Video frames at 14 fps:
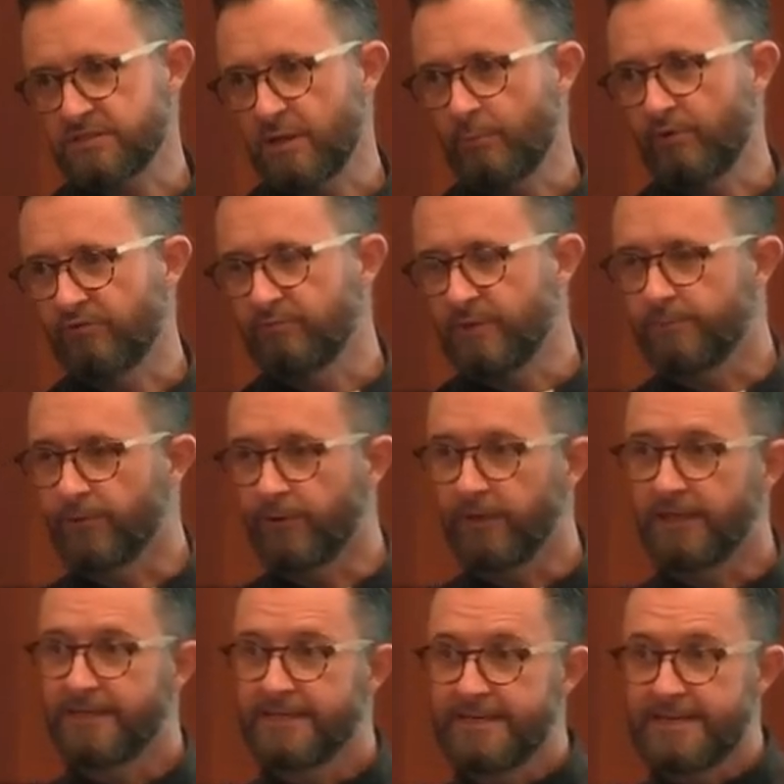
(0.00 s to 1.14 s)
number of people,
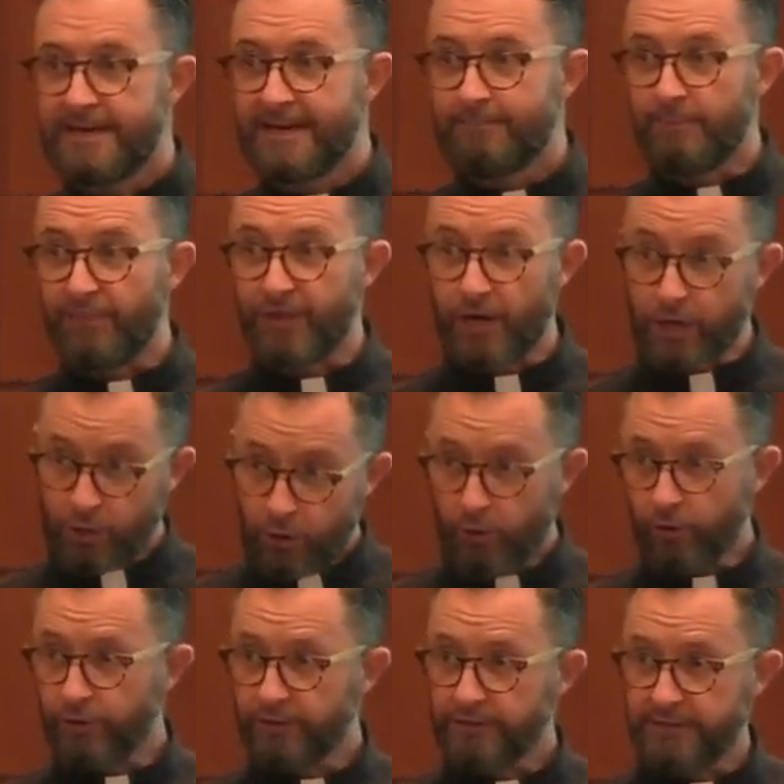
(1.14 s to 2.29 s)
but the
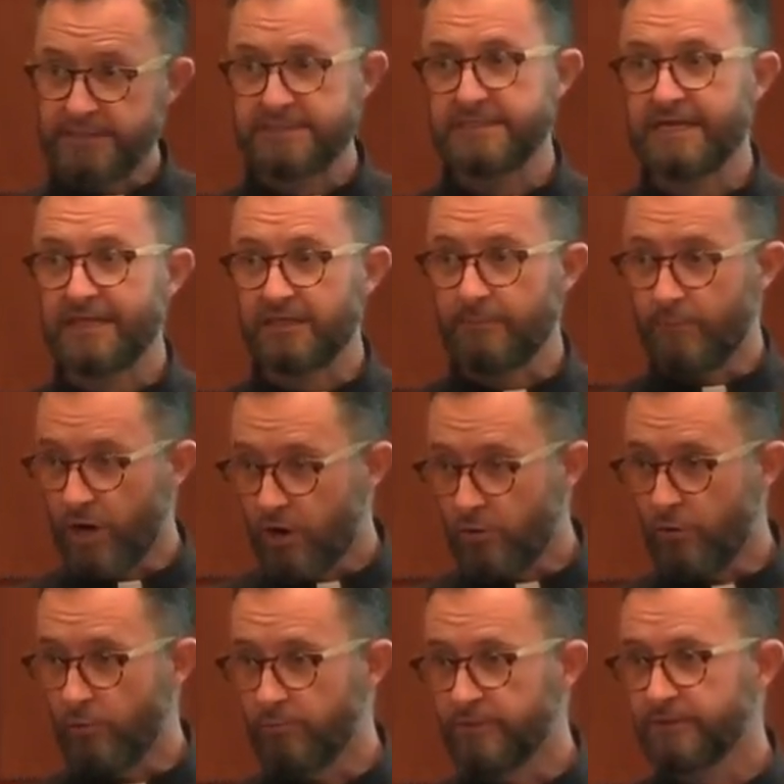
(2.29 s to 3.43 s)
goal is to get them
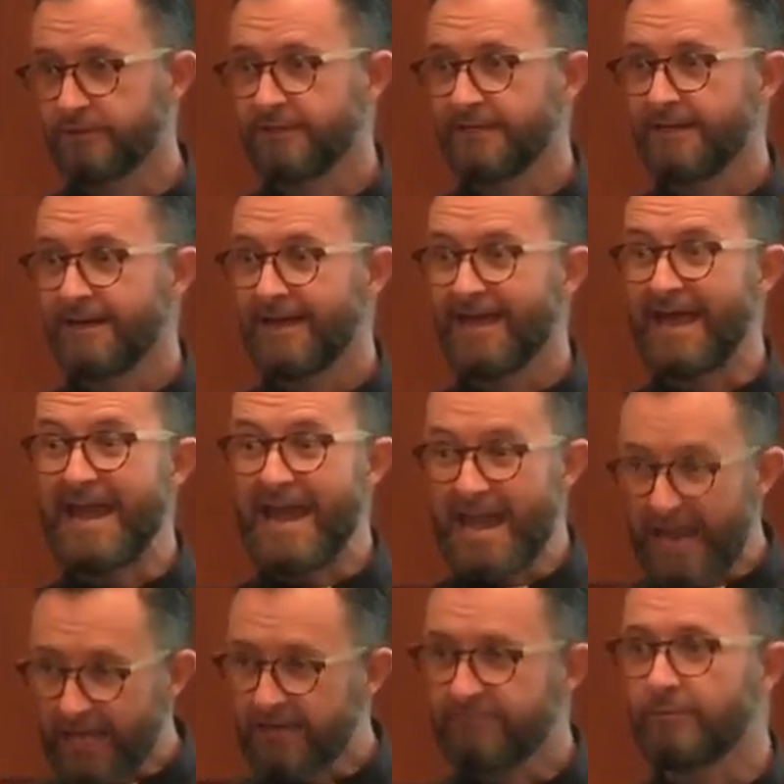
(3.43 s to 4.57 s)
home, and
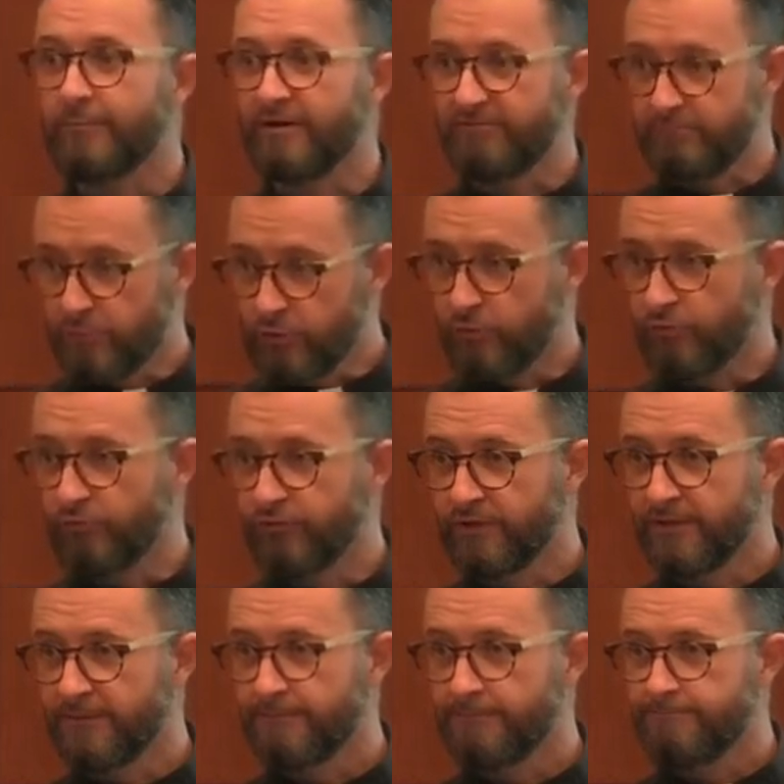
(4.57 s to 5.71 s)
none of them have moved
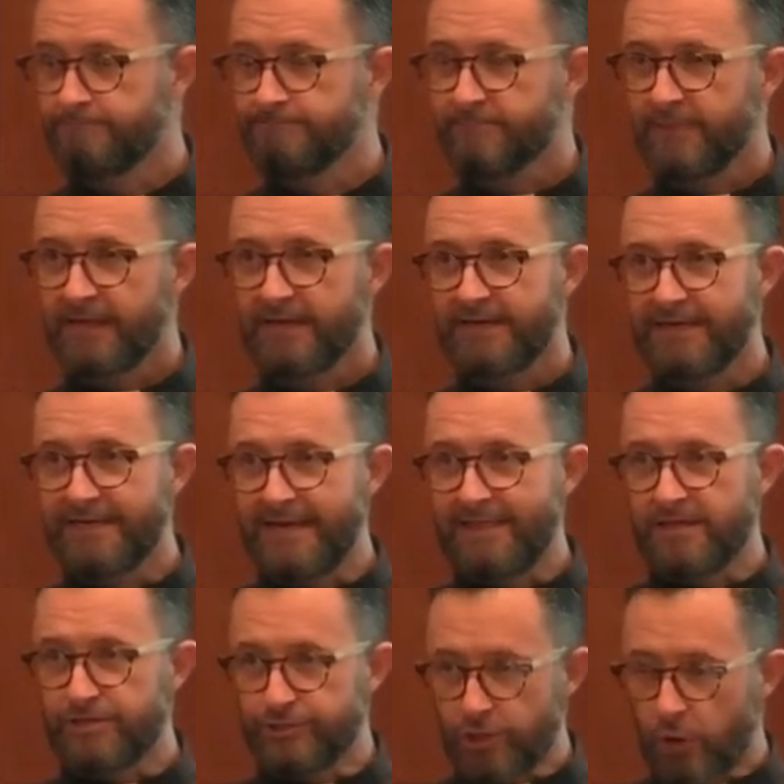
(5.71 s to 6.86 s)
in the
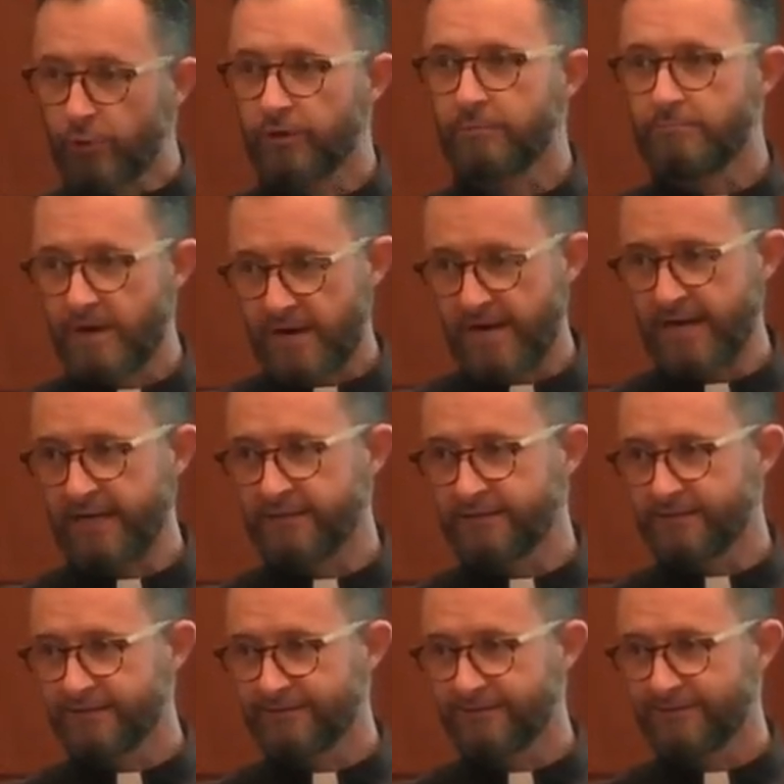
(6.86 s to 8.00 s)
donor mind,
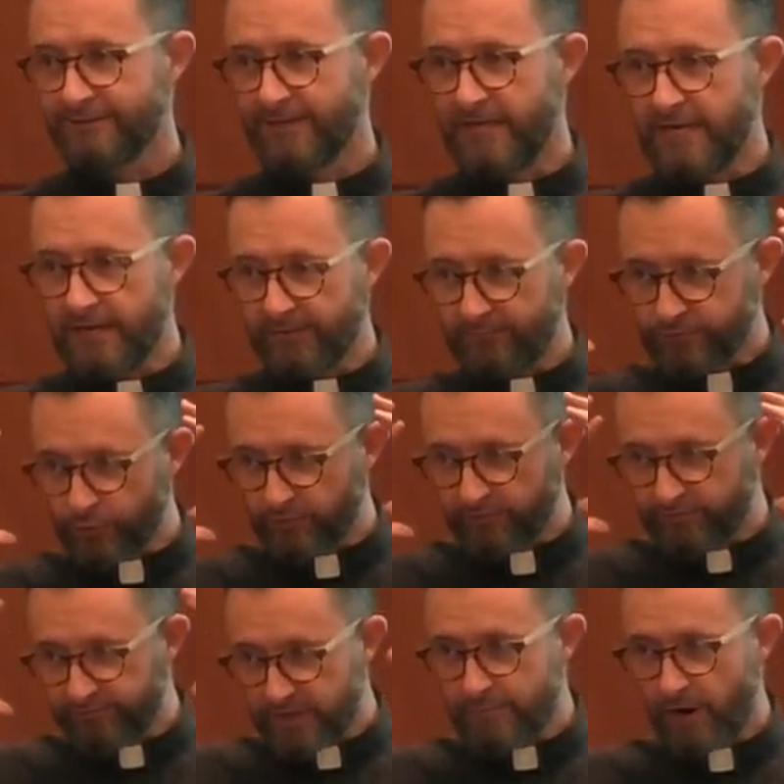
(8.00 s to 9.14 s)
in a sort of a
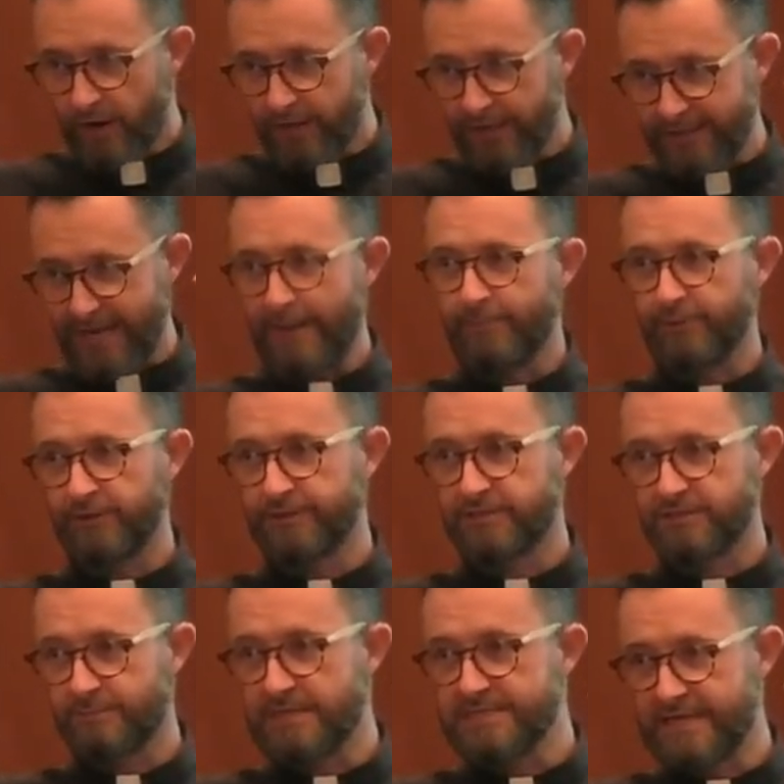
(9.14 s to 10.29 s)
free market
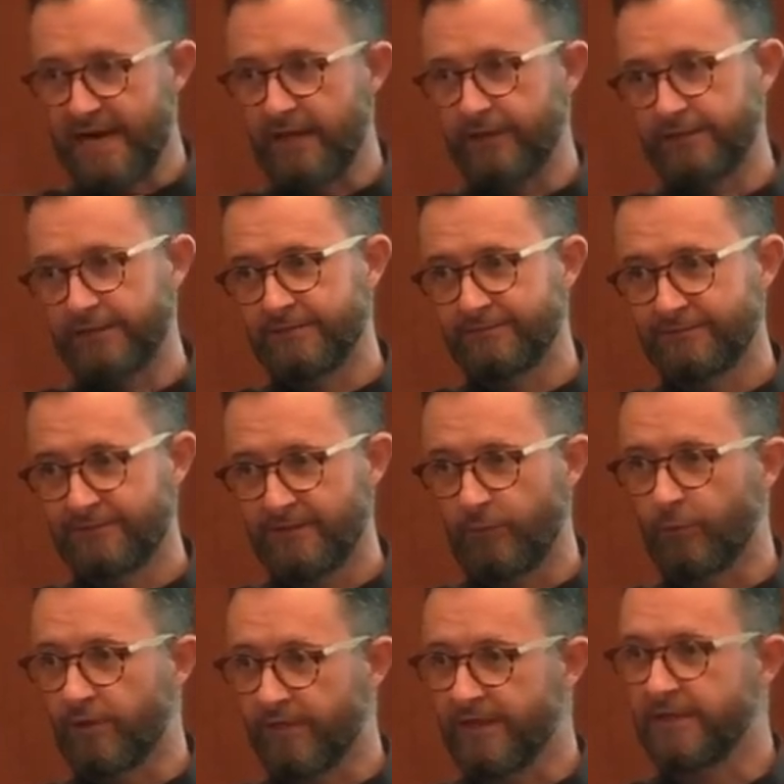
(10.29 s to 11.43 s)
capitalist mentality that
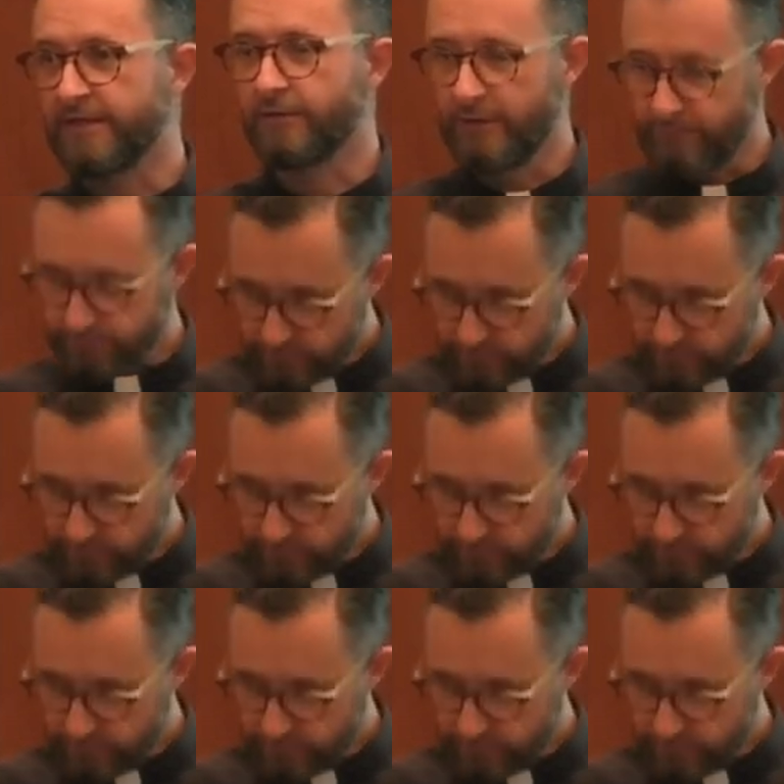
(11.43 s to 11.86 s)
we're thinking that